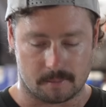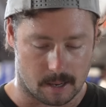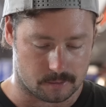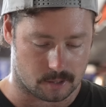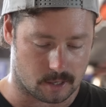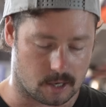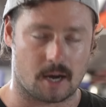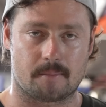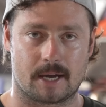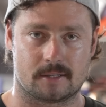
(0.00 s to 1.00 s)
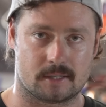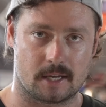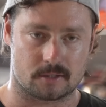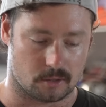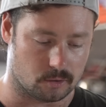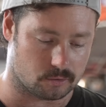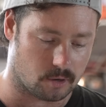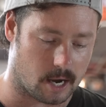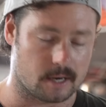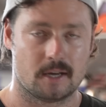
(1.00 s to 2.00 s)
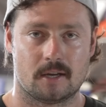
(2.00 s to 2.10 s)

them up so it kind of made sense, looked right.